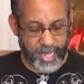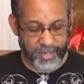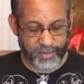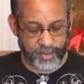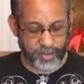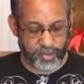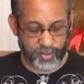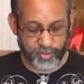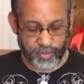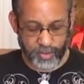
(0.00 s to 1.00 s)
essence.
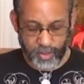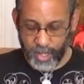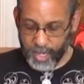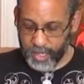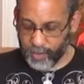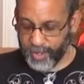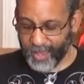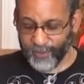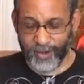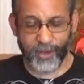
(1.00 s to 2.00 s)
And here we
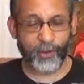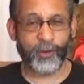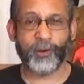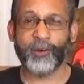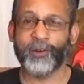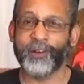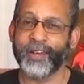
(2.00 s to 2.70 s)
have it right.